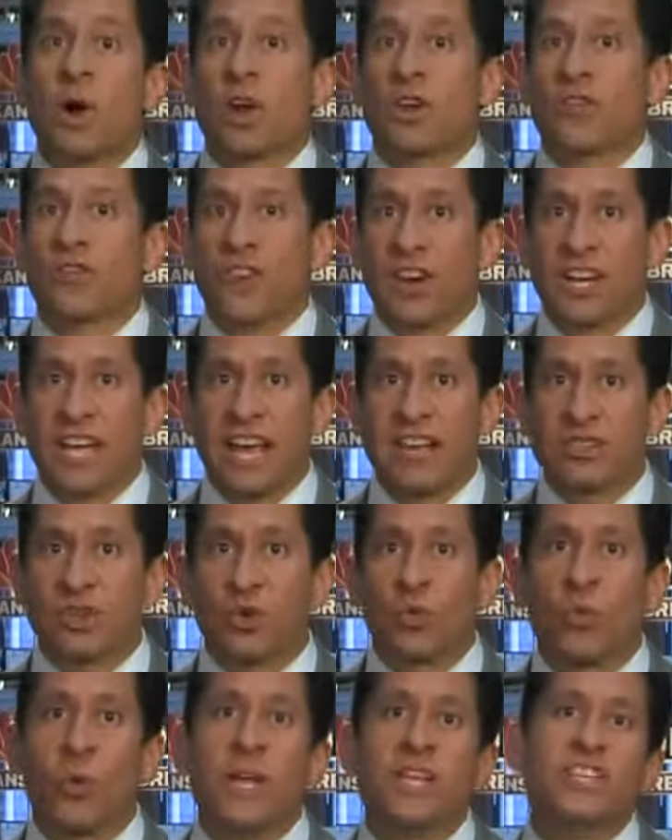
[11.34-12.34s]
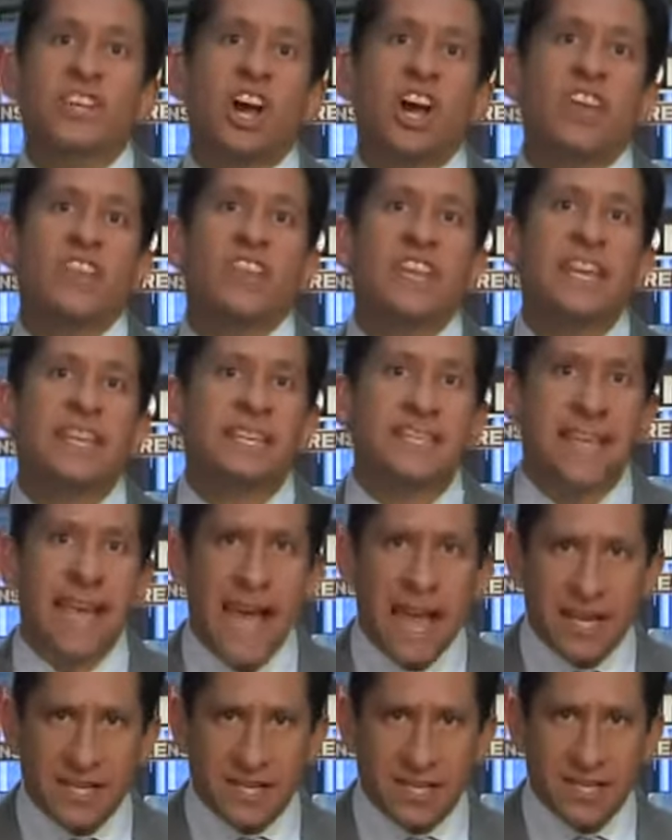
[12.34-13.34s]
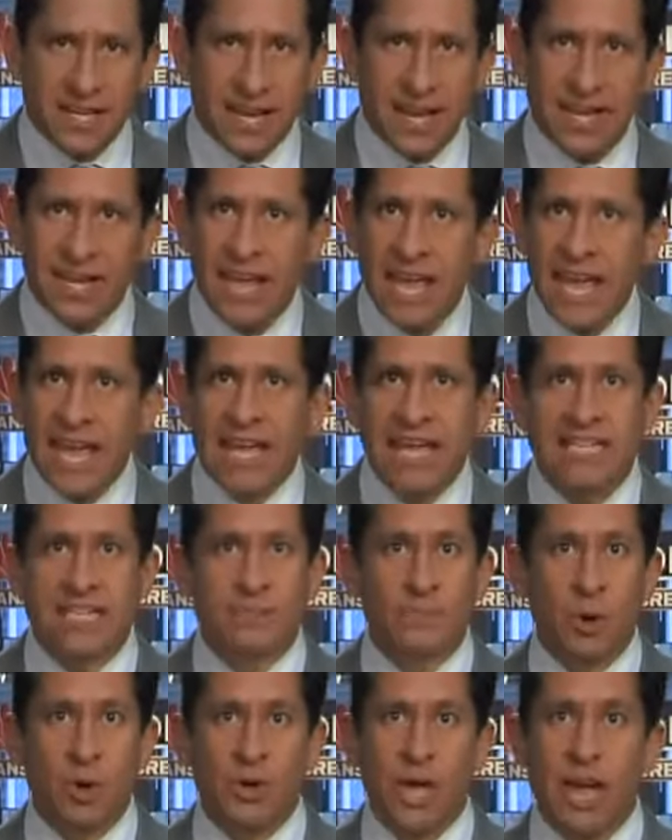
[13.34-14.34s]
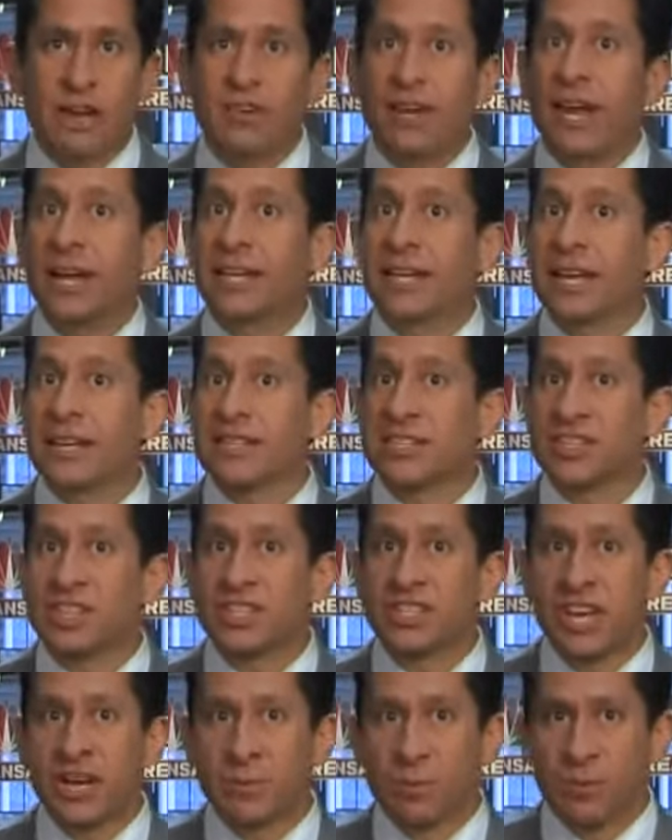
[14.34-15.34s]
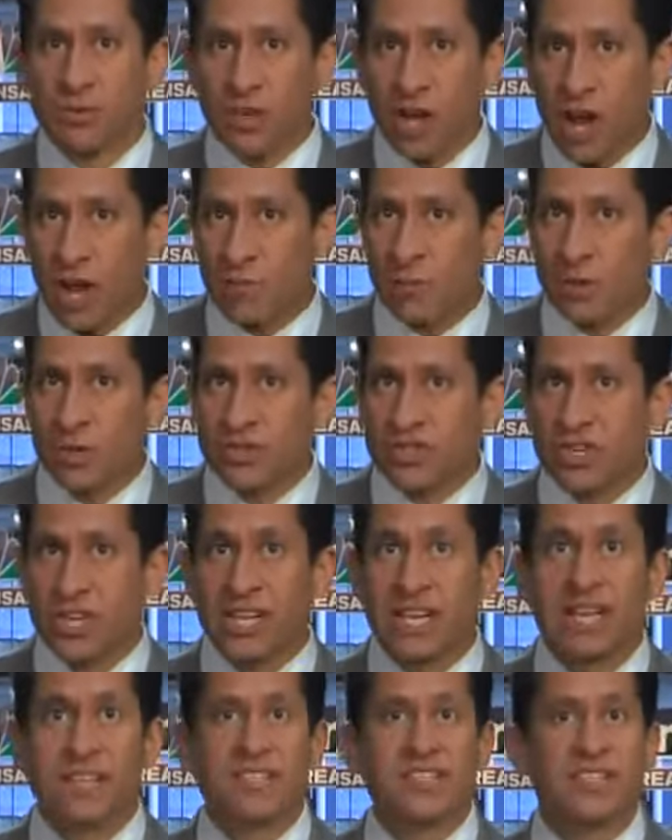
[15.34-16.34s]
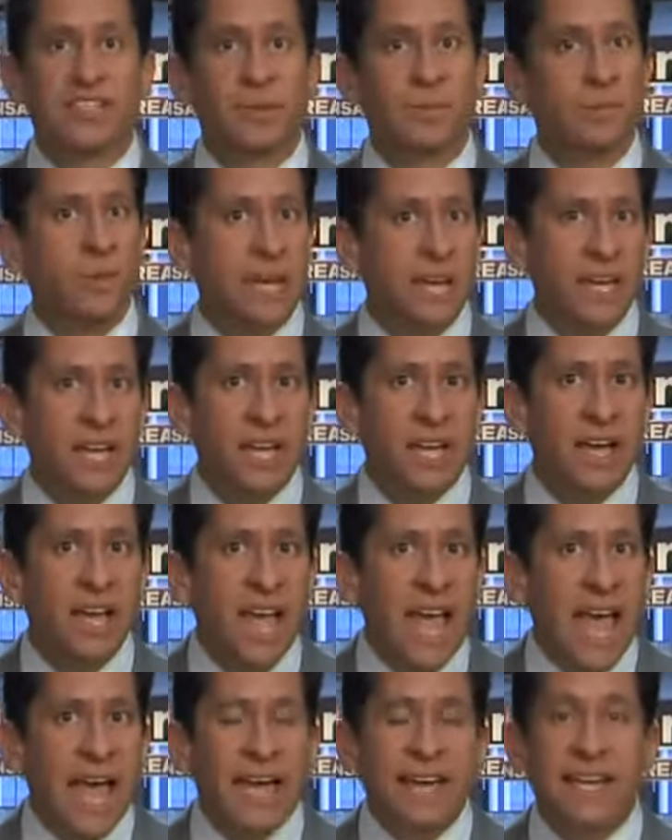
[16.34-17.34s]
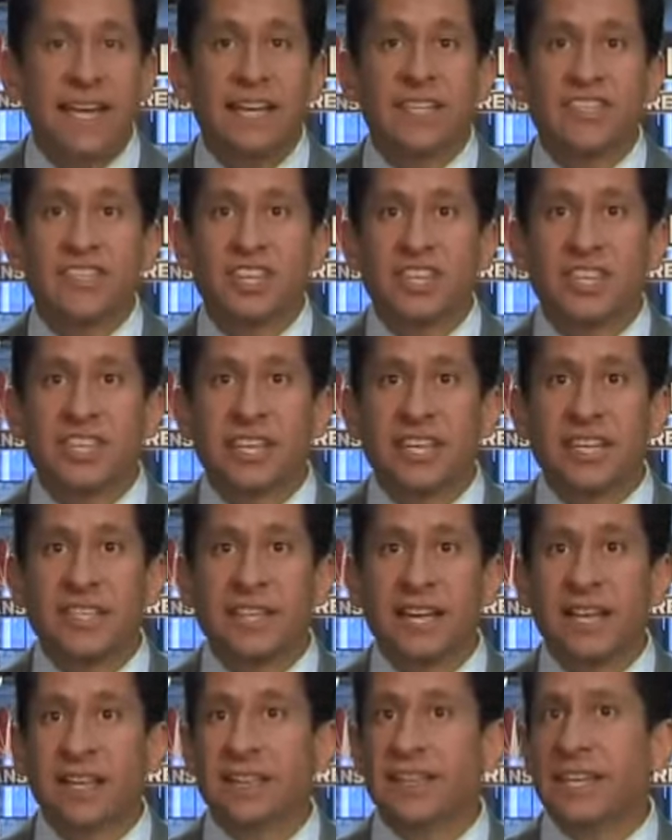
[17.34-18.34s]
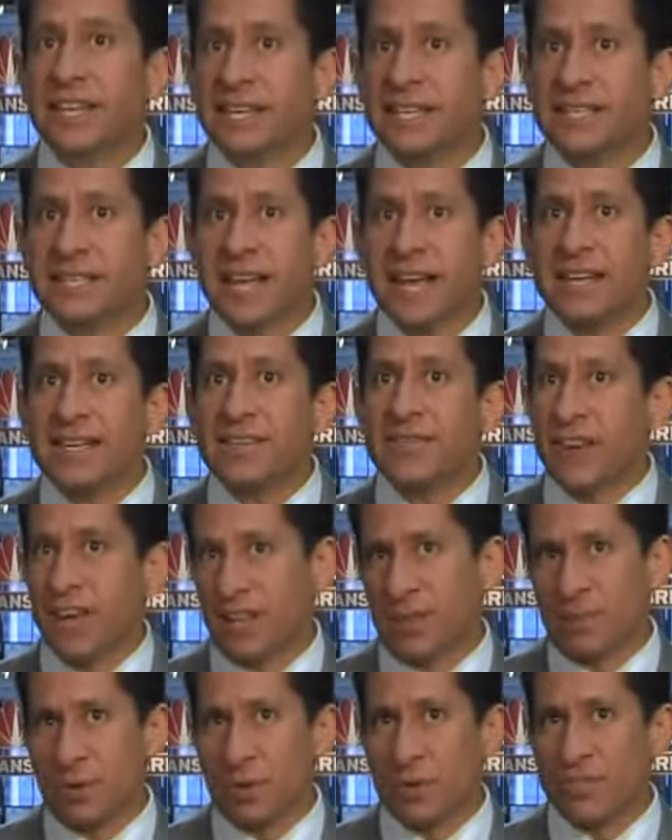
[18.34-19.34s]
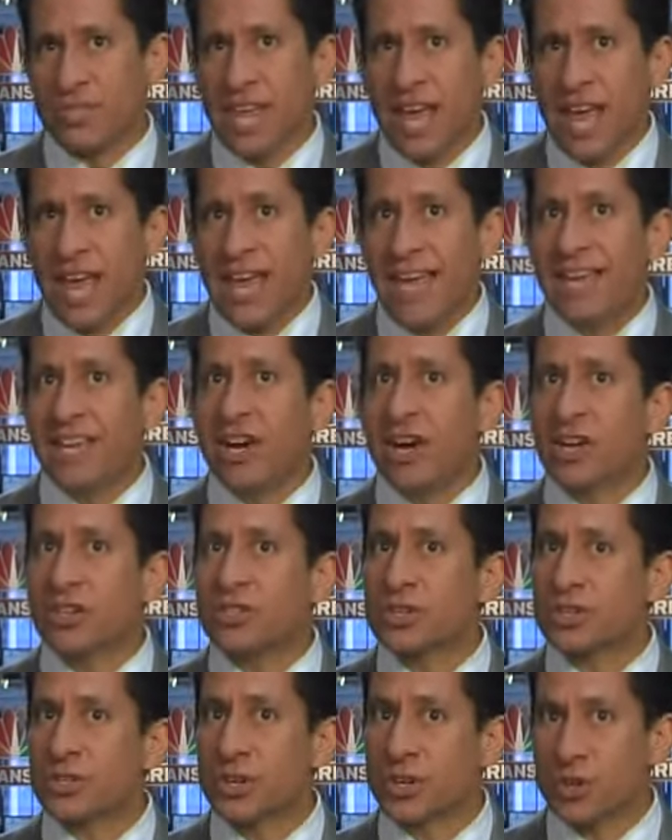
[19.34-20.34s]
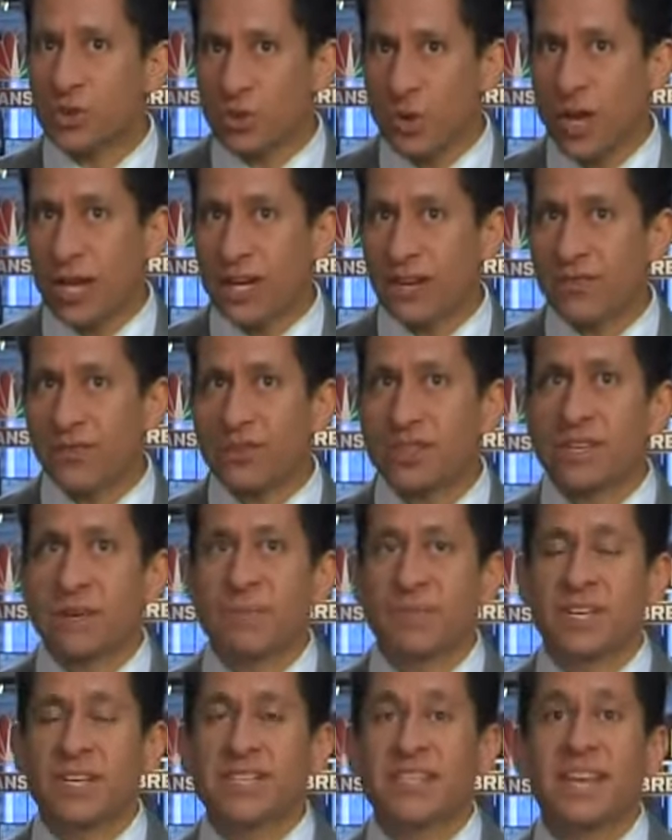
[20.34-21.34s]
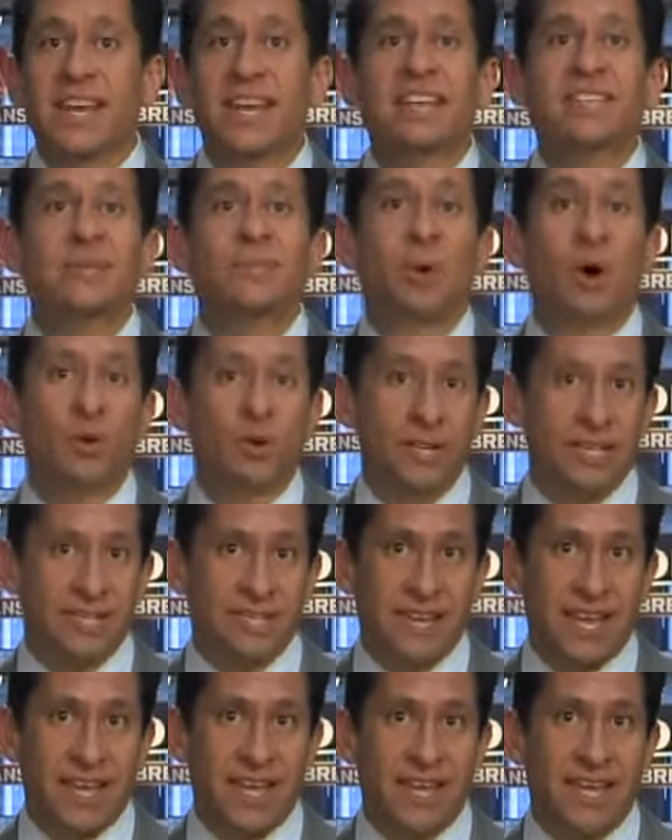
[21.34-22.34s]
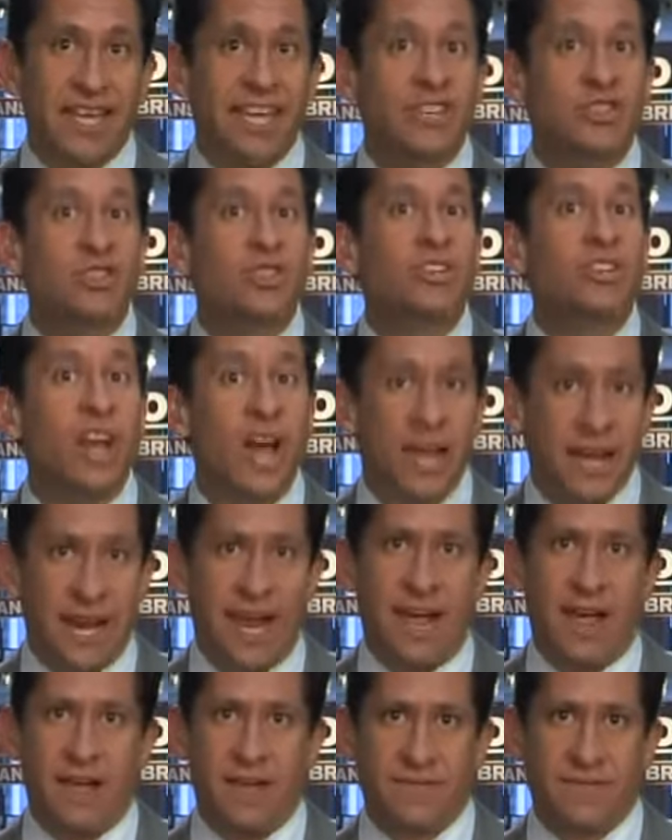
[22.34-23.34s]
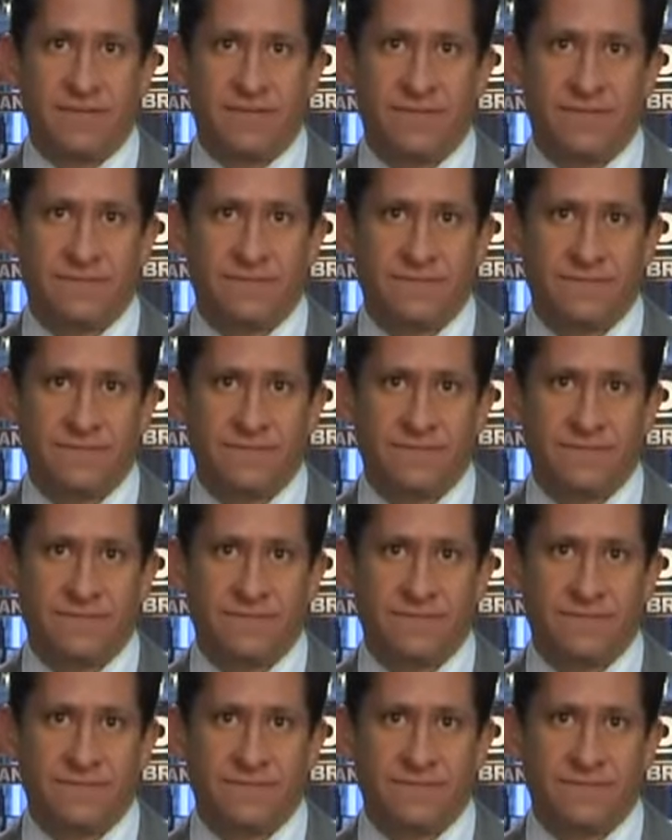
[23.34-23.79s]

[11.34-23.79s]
Mark Funkhouser went on the attack today. He spoke out against the Chamber of Commerce, against the media, and against the city's elite and developers. He also took credit for some things that his opponents say he should not have.